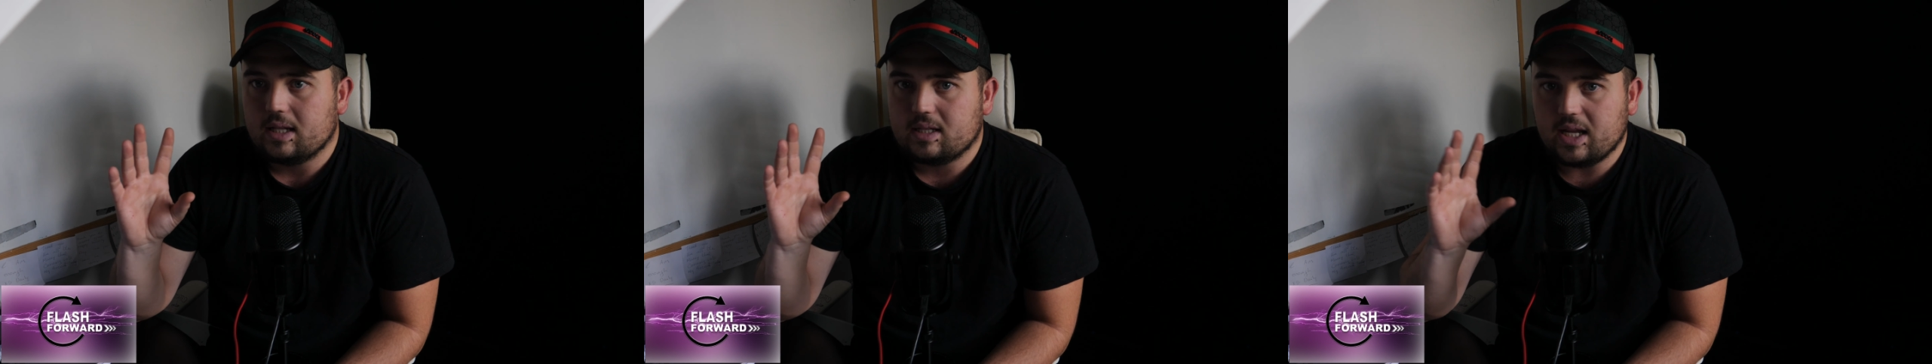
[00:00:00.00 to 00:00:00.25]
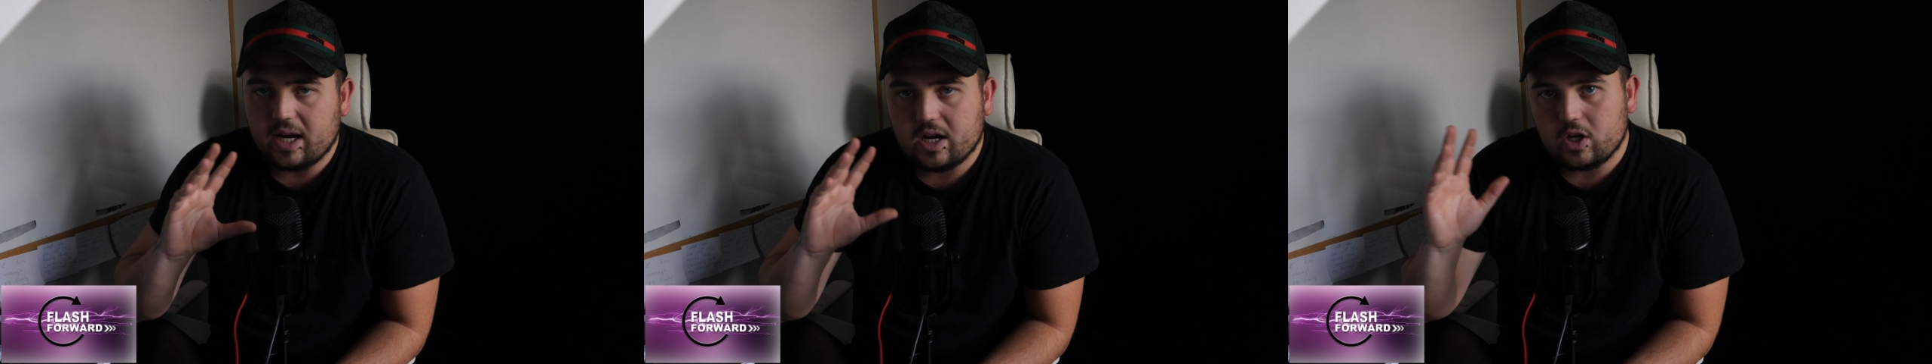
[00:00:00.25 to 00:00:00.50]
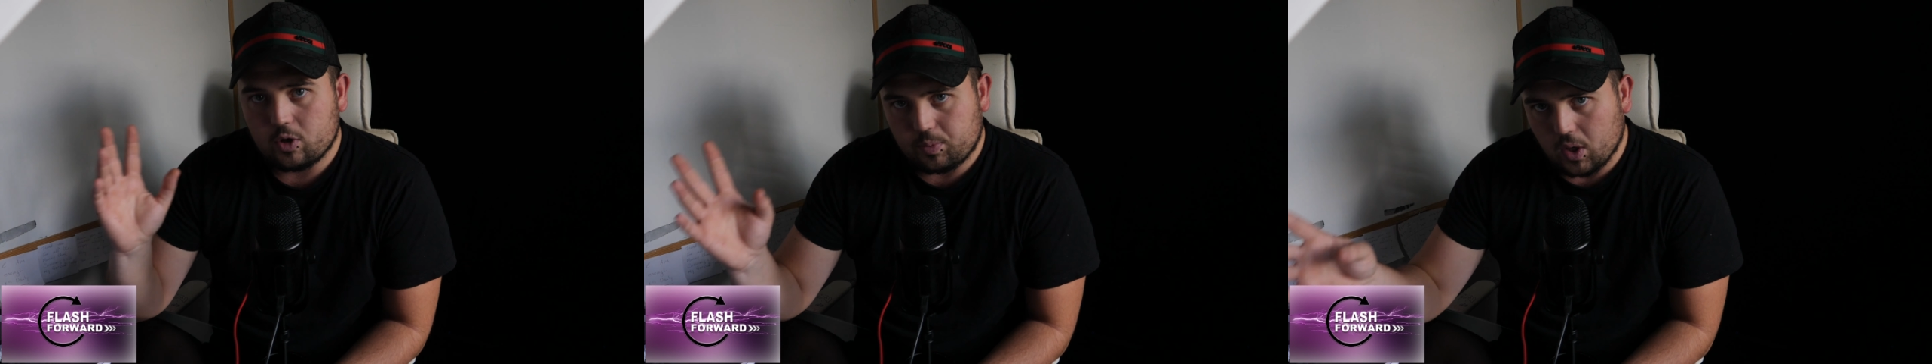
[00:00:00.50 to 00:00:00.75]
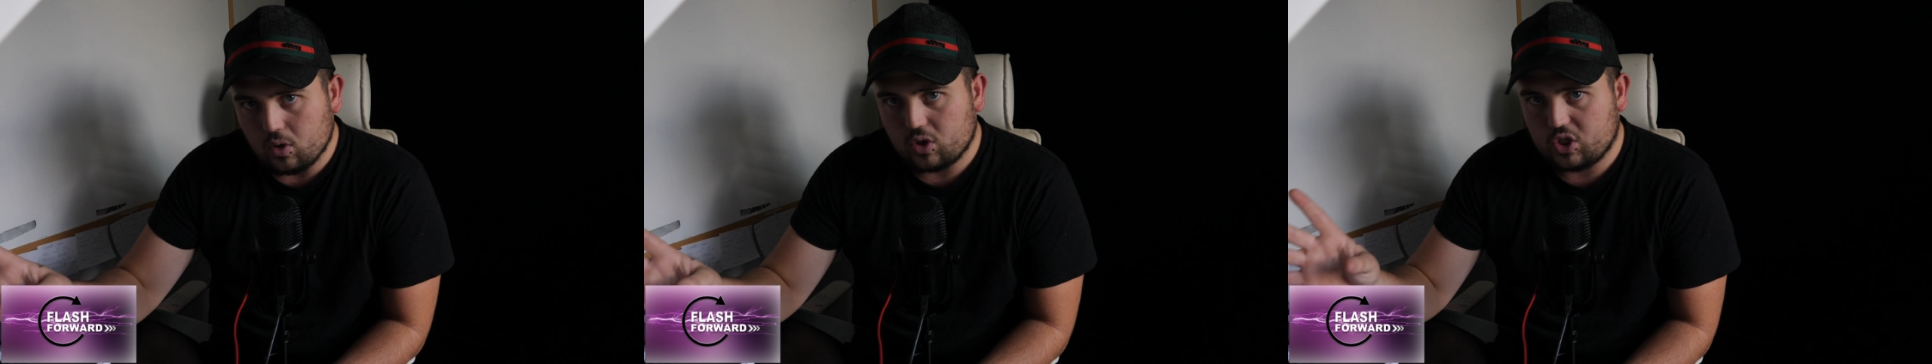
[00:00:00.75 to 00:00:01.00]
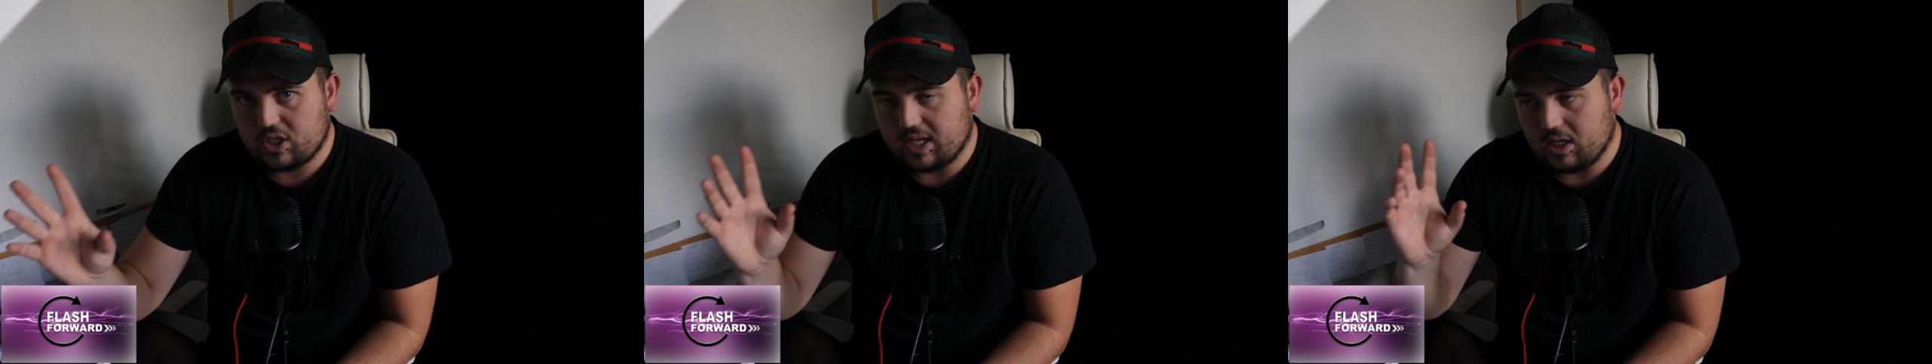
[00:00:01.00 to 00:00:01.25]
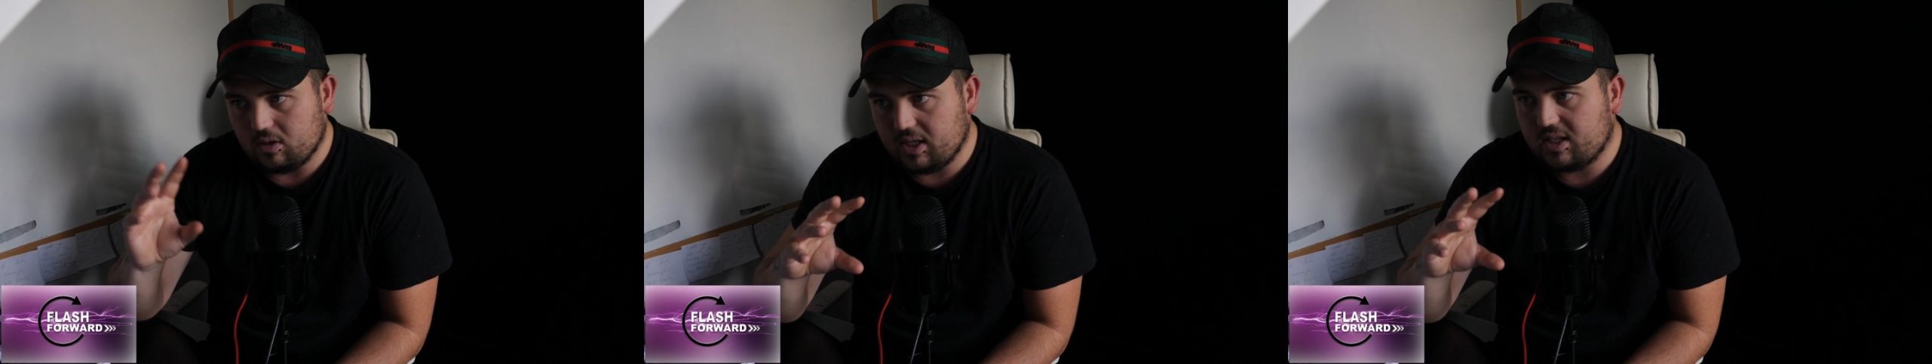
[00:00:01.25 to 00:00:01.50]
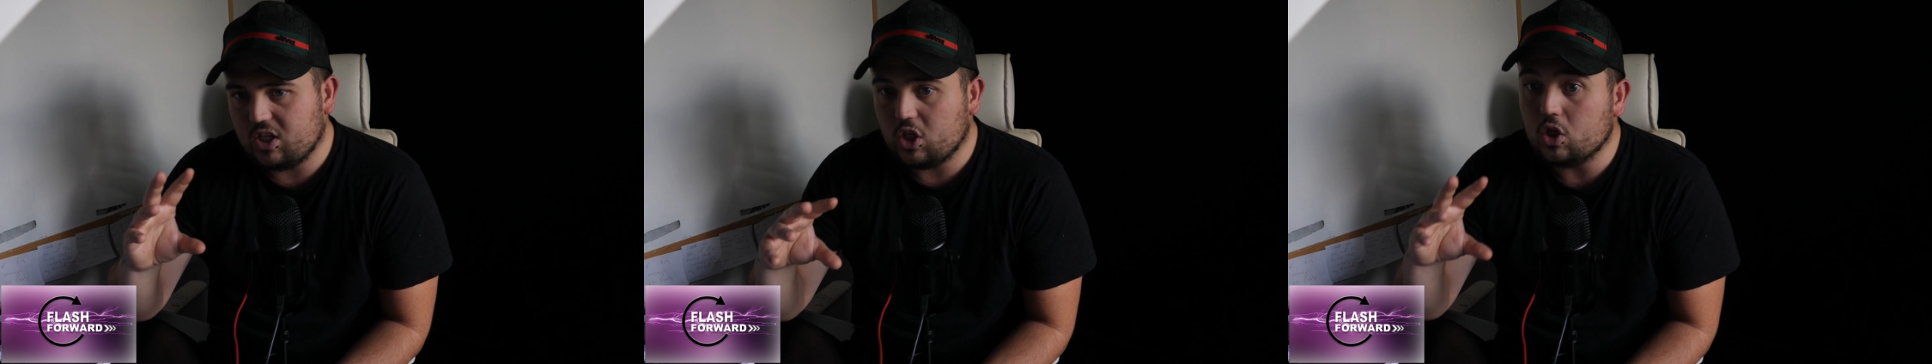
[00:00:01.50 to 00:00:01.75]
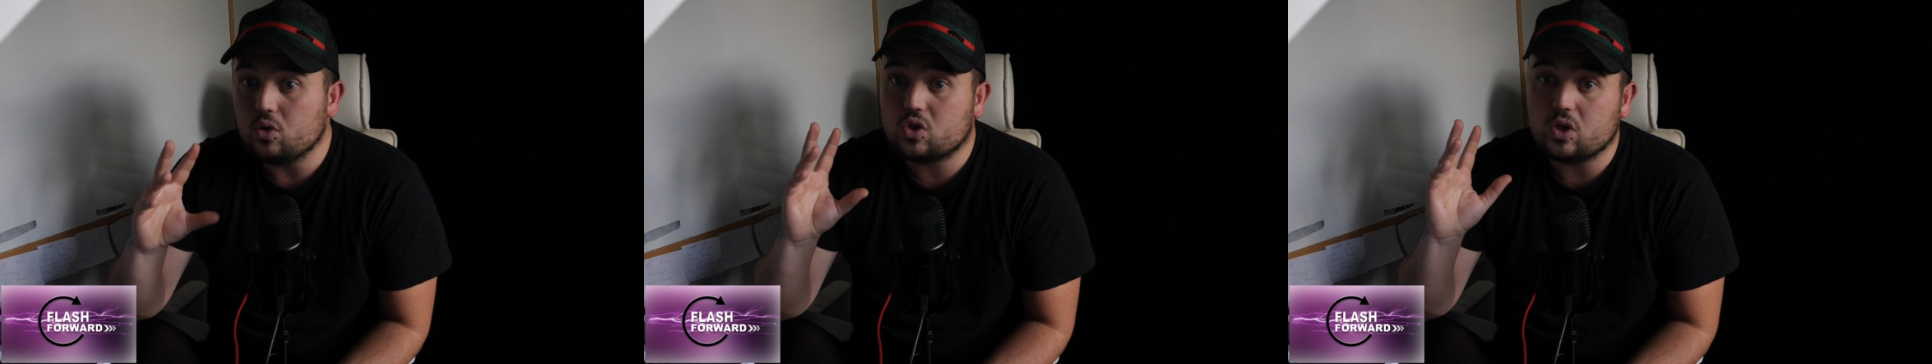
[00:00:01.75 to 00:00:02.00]
They're your brokerage that you need to
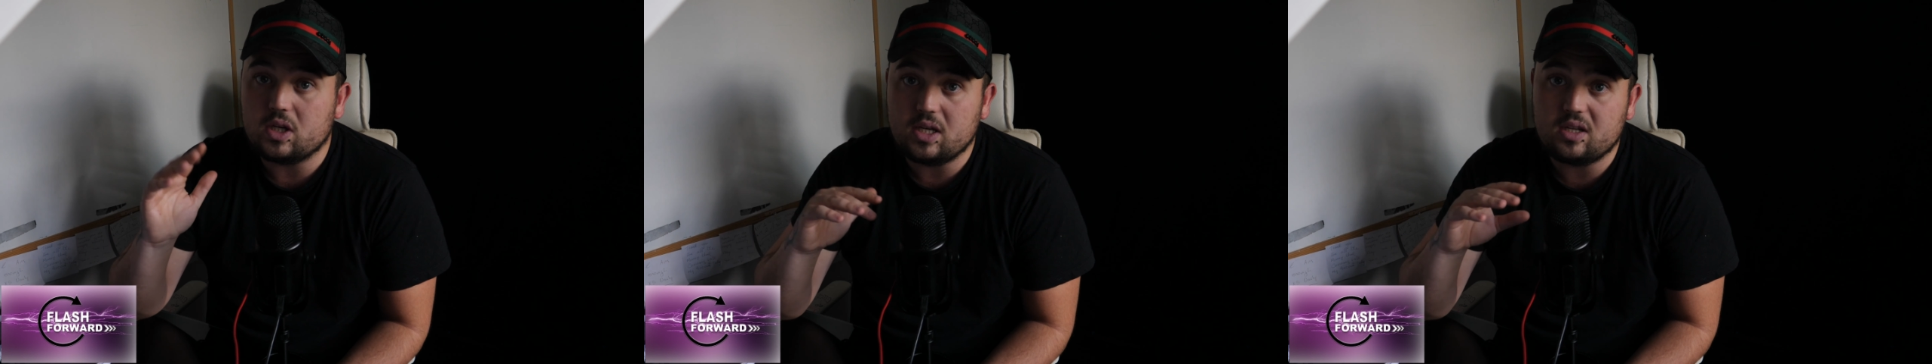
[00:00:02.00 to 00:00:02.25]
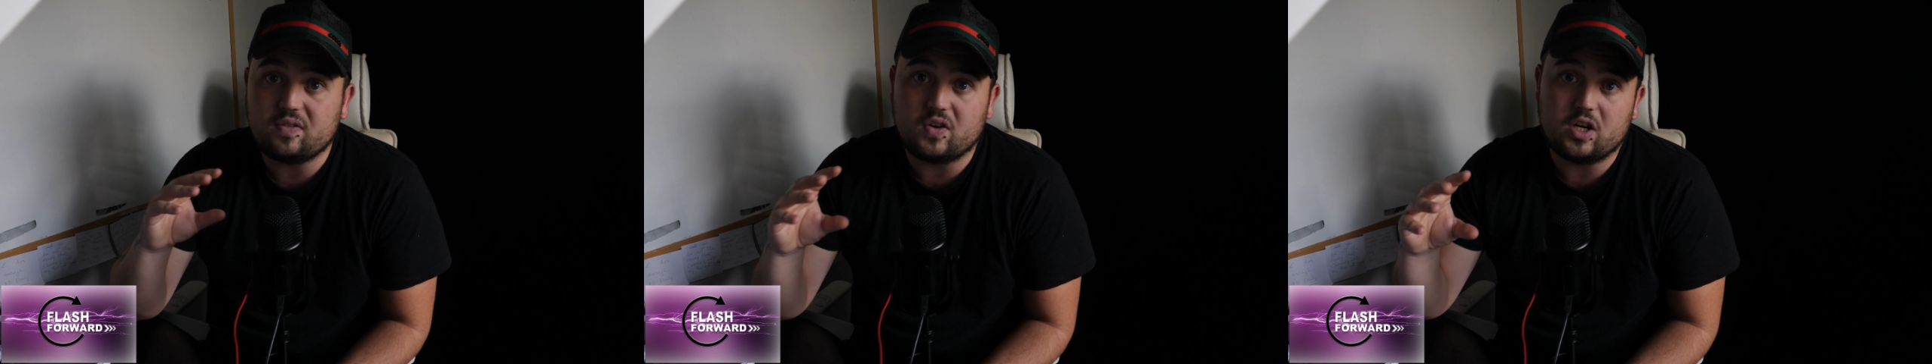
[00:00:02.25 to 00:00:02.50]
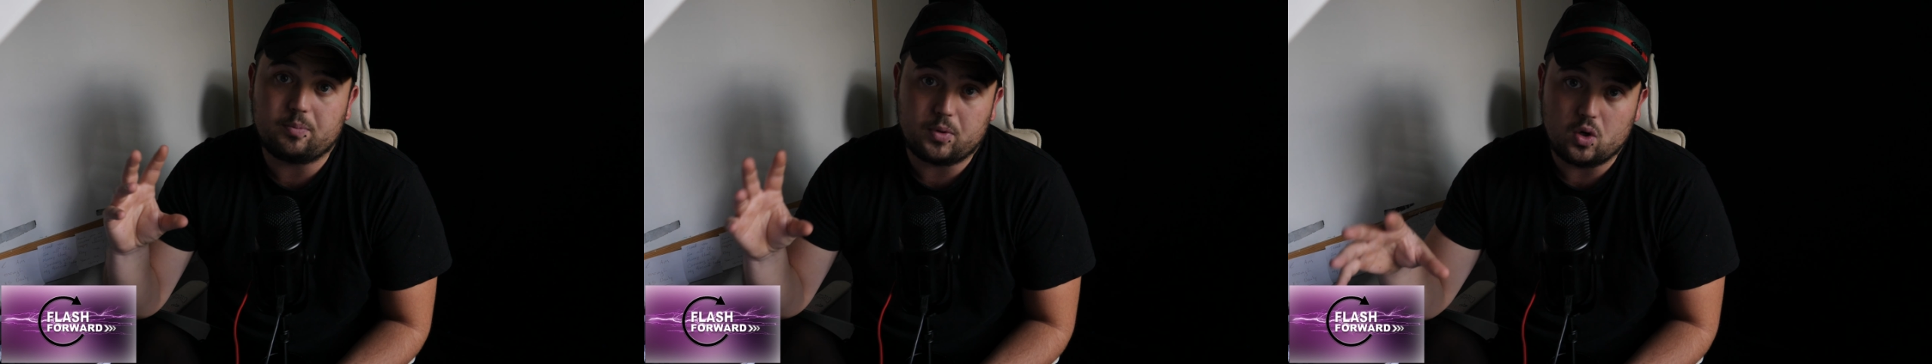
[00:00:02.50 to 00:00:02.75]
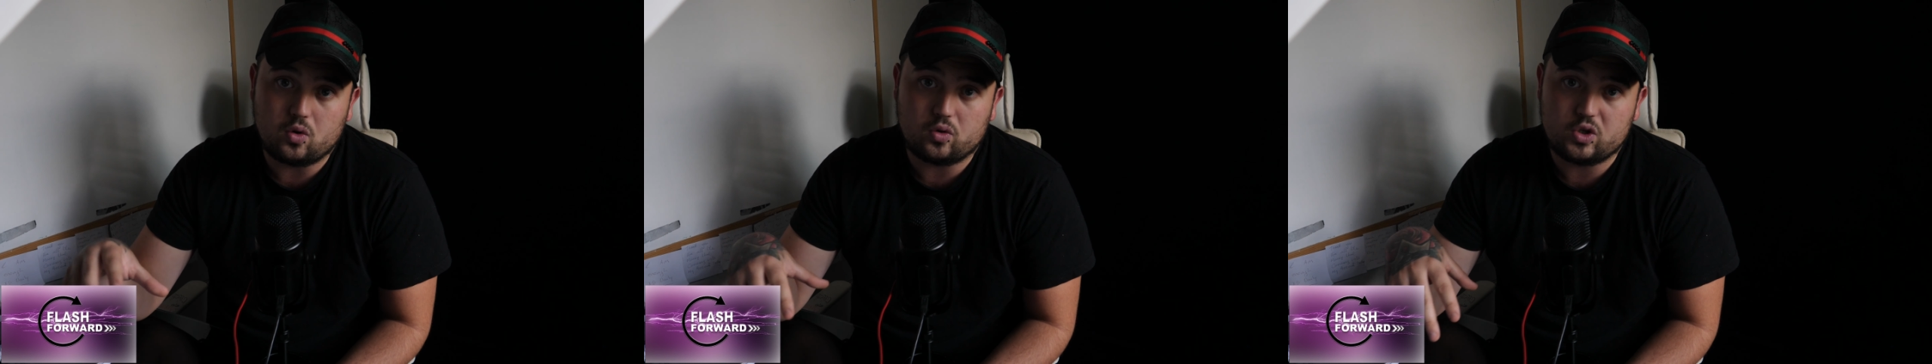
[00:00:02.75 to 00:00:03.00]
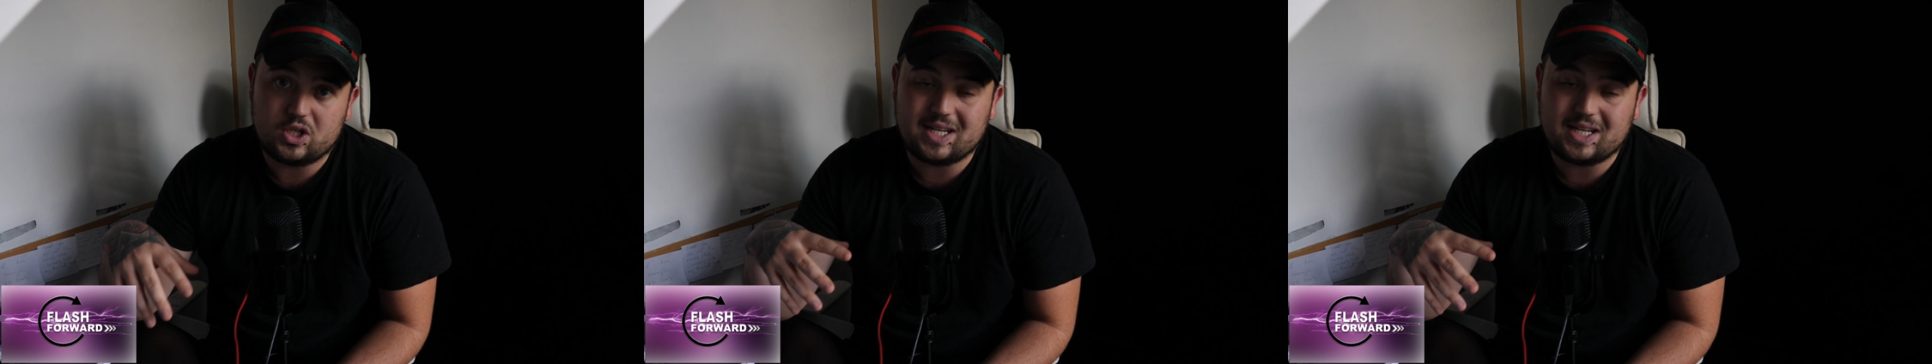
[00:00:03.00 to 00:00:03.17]
use, so you need to find a brokerage.